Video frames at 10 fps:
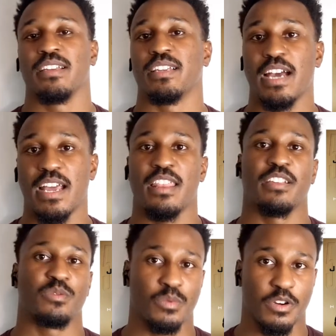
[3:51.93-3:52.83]
God
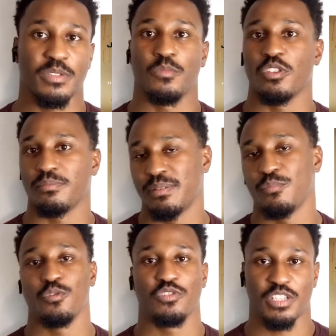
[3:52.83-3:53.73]
likes workers more than
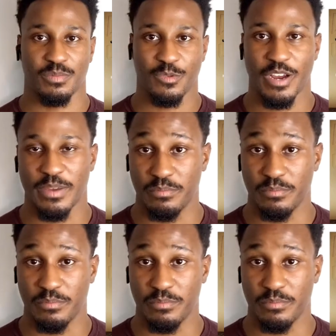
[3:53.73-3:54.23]
people who just pray.